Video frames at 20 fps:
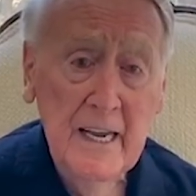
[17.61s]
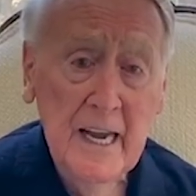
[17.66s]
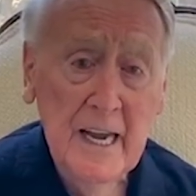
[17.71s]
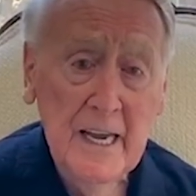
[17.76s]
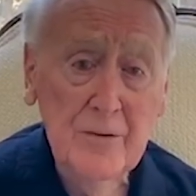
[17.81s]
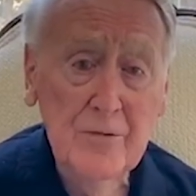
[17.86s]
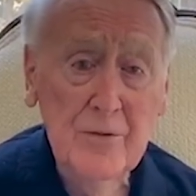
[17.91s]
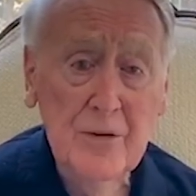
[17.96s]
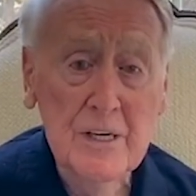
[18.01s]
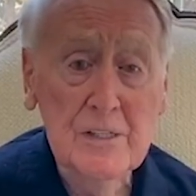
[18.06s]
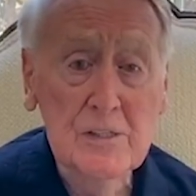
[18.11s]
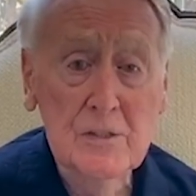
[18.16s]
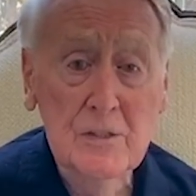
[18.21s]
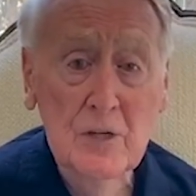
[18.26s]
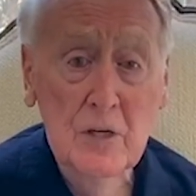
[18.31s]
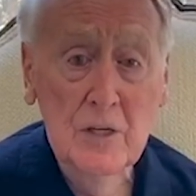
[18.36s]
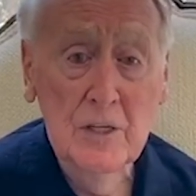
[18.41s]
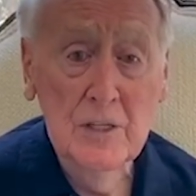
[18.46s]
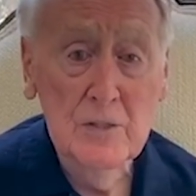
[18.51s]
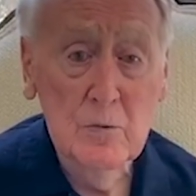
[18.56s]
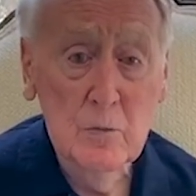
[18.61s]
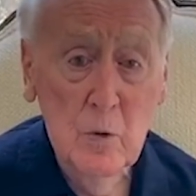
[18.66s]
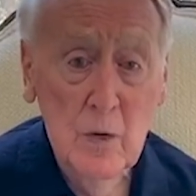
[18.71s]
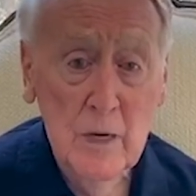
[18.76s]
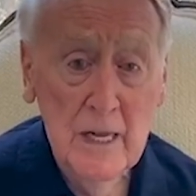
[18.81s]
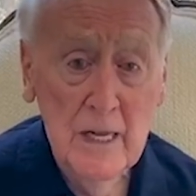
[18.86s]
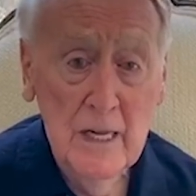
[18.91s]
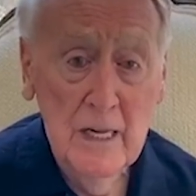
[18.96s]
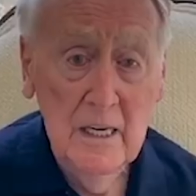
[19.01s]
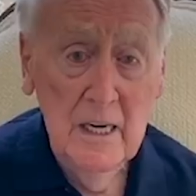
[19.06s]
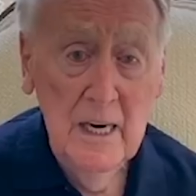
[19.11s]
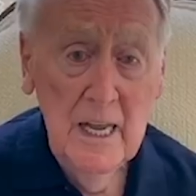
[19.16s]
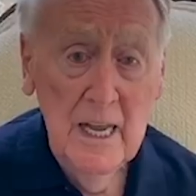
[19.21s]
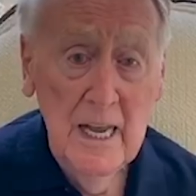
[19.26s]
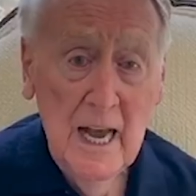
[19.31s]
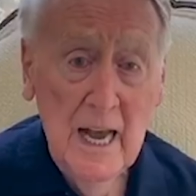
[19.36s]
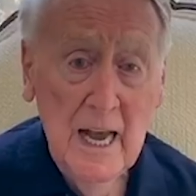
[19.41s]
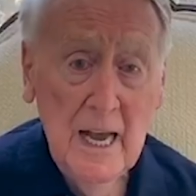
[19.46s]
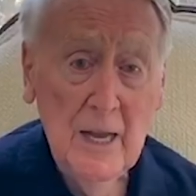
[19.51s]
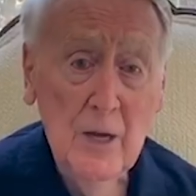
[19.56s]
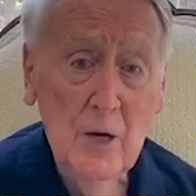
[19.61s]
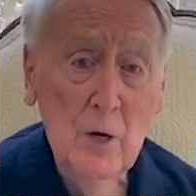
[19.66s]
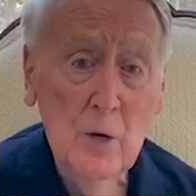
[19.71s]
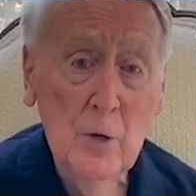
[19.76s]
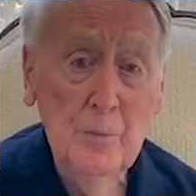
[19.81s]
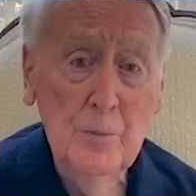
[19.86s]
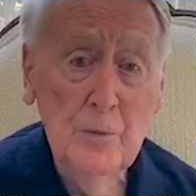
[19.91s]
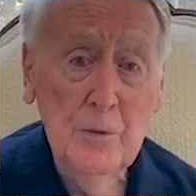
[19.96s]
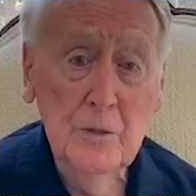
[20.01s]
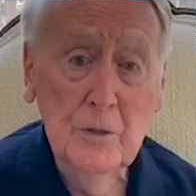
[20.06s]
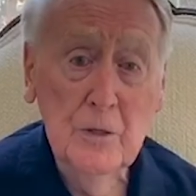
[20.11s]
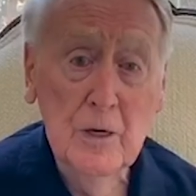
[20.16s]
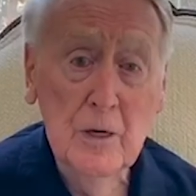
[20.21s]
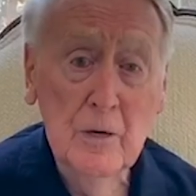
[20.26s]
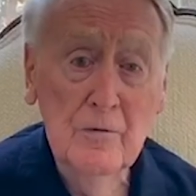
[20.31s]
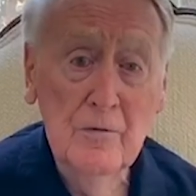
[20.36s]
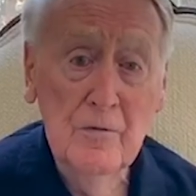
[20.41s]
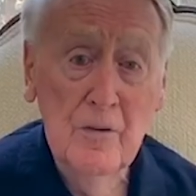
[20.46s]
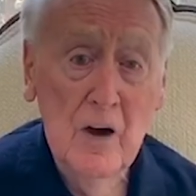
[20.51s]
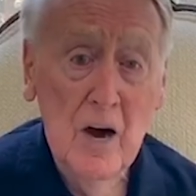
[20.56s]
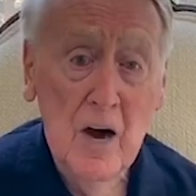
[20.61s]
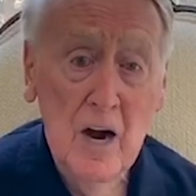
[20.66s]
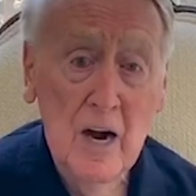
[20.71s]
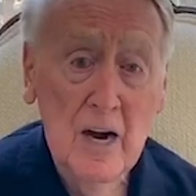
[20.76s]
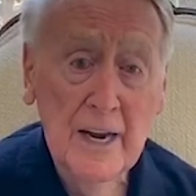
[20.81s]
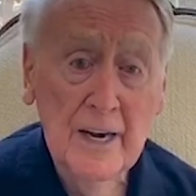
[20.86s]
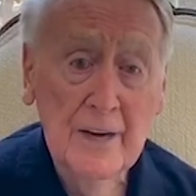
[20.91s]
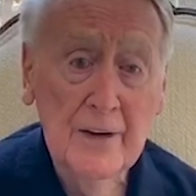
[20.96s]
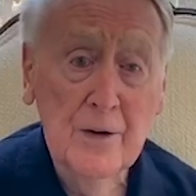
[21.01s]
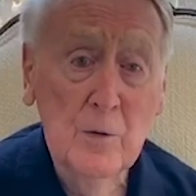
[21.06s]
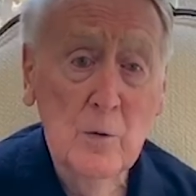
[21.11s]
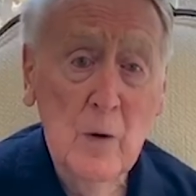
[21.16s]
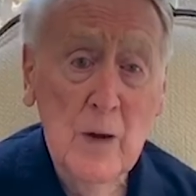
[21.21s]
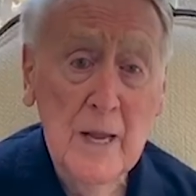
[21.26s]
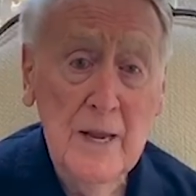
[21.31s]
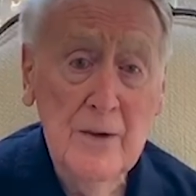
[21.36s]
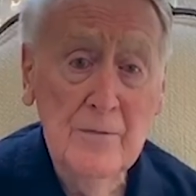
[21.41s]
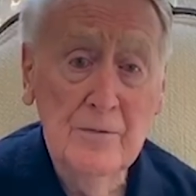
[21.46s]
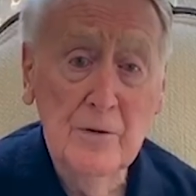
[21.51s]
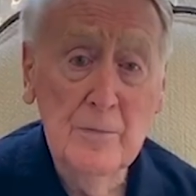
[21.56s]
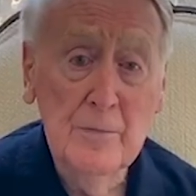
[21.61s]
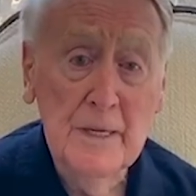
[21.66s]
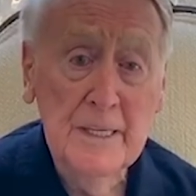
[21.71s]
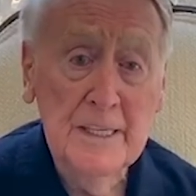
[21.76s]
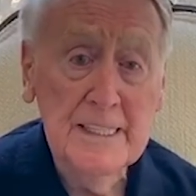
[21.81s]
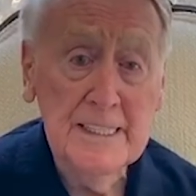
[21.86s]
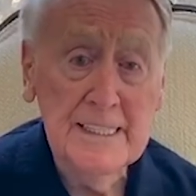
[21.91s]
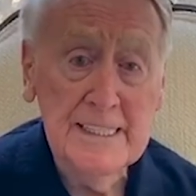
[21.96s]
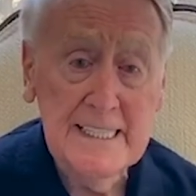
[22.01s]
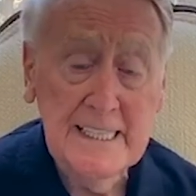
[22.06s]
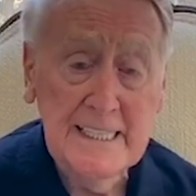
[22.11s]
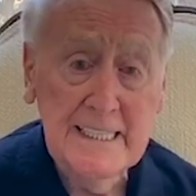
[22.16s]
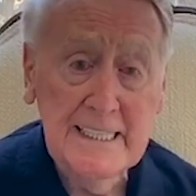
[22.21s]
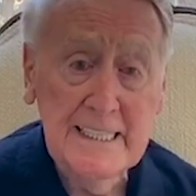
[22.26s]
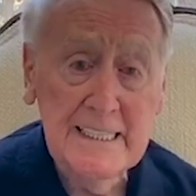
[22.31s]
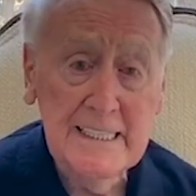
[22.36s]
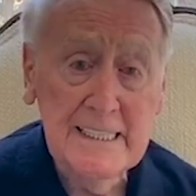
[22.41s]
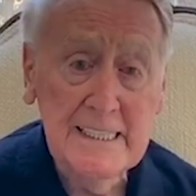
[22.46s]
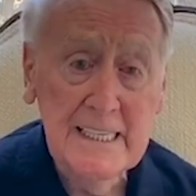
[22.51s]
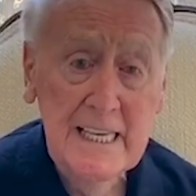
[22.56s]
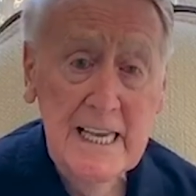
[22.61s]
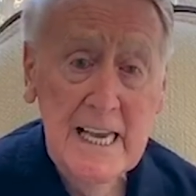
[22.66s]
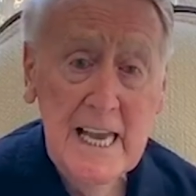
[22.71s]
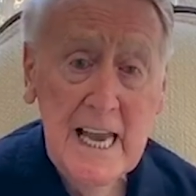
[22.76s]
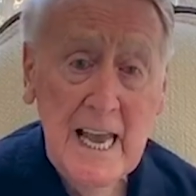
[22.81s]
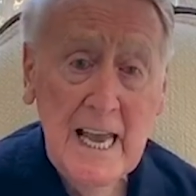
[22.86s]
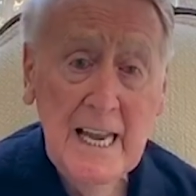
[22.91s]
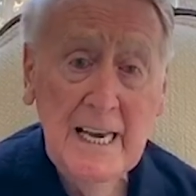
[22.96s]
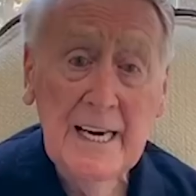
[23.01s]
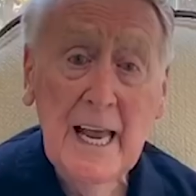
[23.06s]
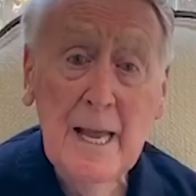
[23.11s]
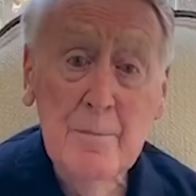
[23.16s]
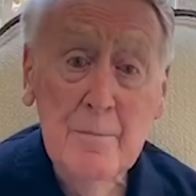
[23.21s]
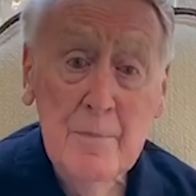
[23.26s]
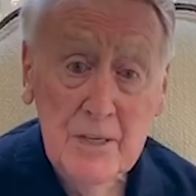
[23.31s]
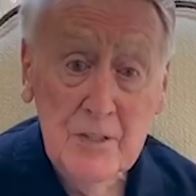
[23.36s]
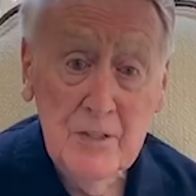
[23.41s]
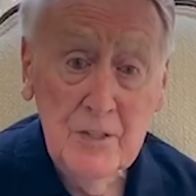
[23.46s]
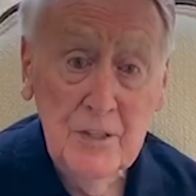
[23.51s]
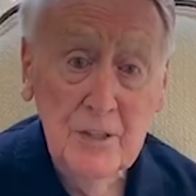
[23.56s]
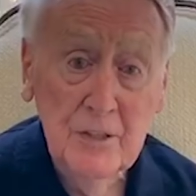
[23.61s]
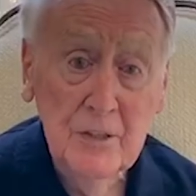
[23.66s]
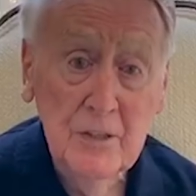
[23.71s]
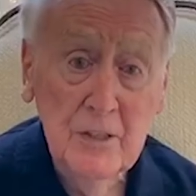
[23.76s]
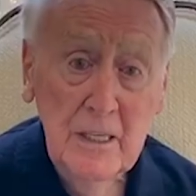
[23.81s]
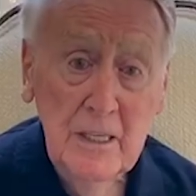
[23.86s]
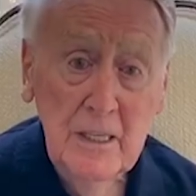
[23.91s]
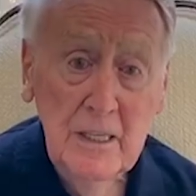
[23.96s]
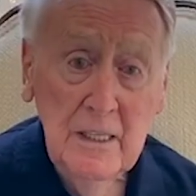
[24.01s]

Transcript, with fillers: I trust all is well. I hope you are far and away from any sickness, and I miss you.